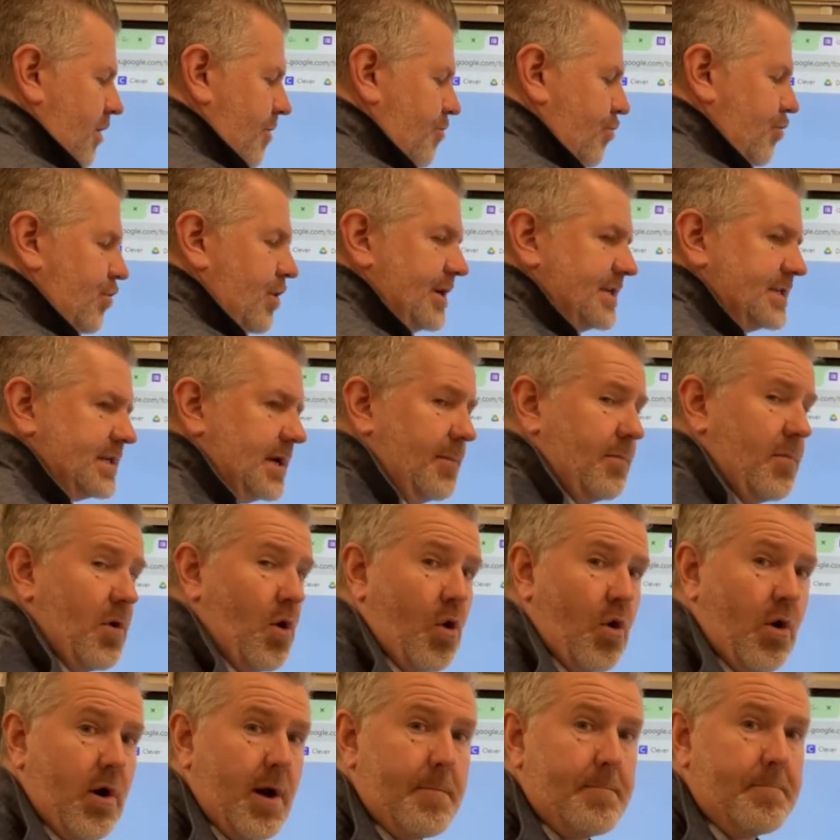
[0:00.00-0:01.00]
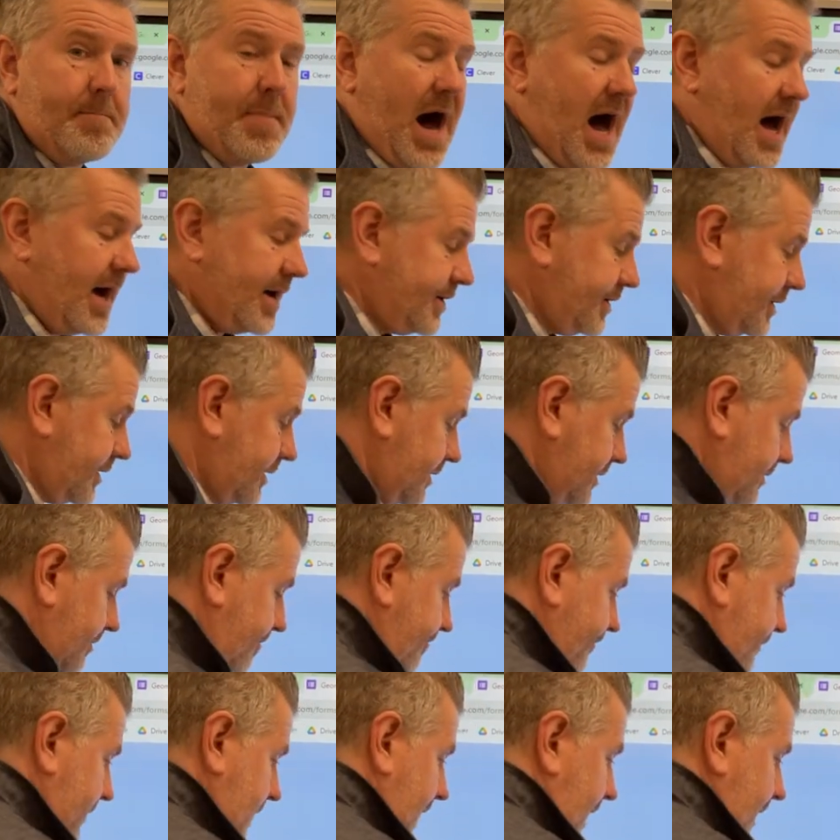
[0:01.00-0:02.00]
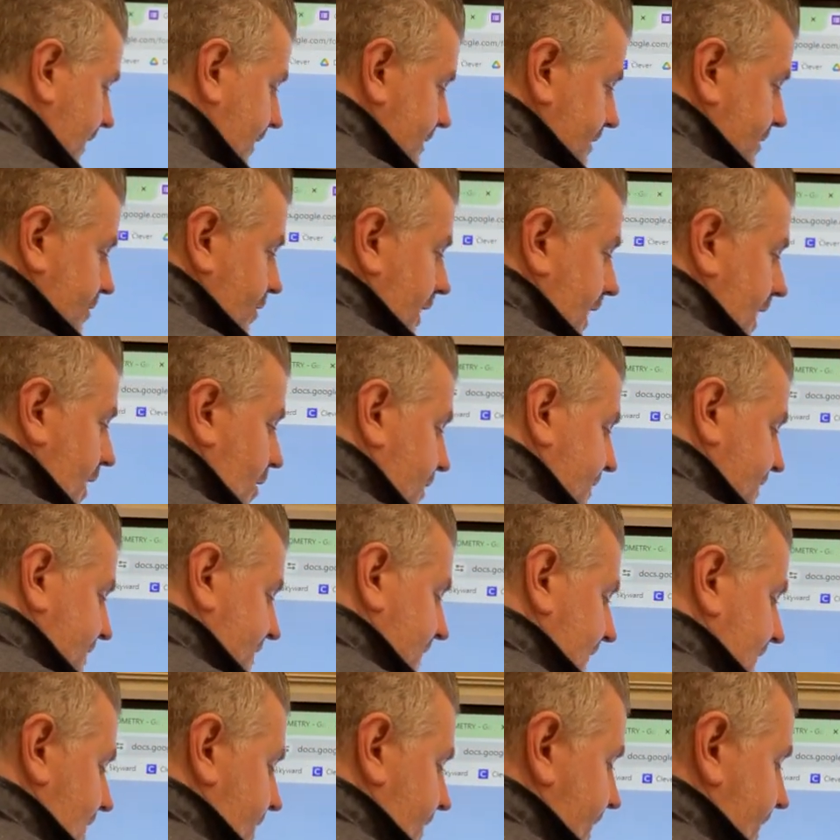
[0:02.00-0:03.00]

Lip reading: prism or a box. Okay, so we're going to go with C on